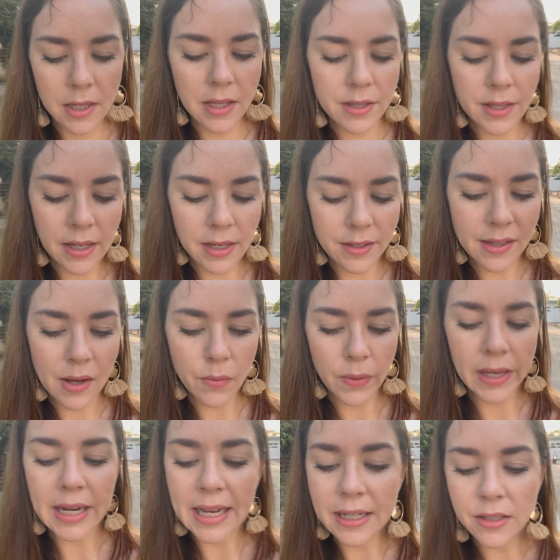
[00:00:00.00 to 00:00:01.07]
thinking that we
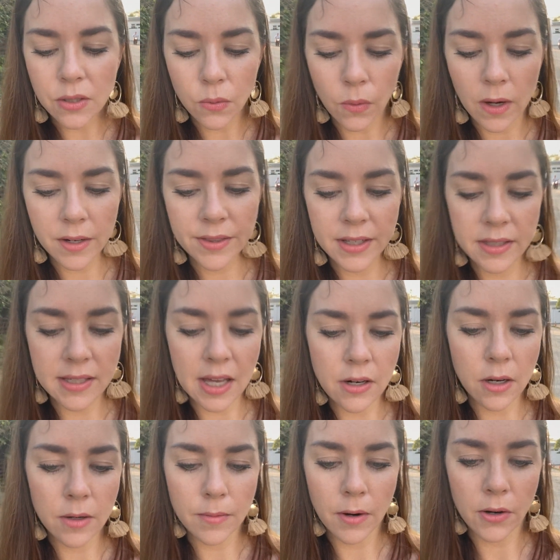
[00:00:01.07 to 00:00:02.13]
need to work things out
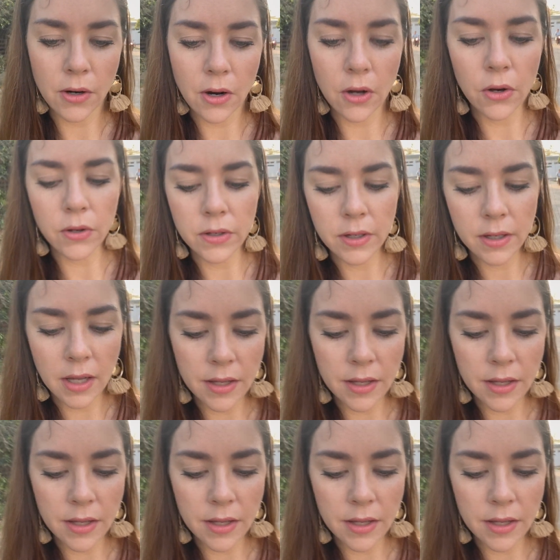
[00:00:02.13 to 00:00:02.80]
on our own.